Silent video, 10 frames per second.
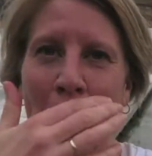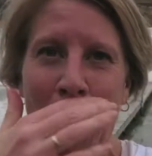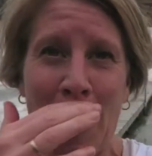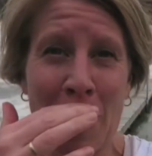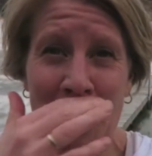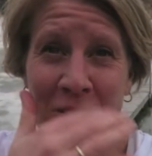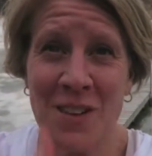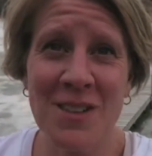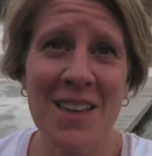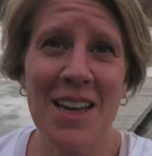I think the
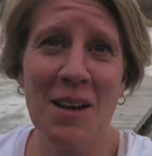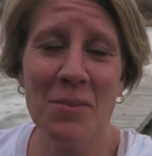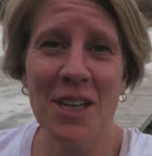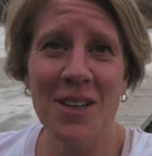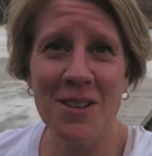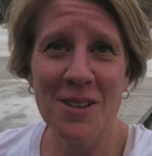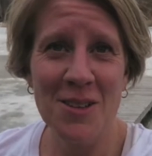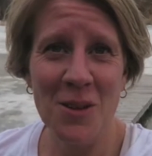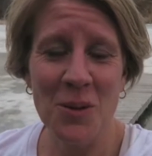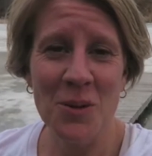first thing I'm gonna
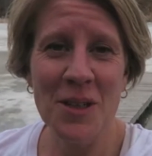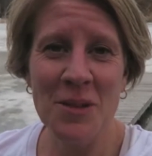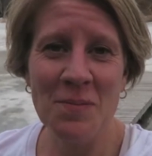do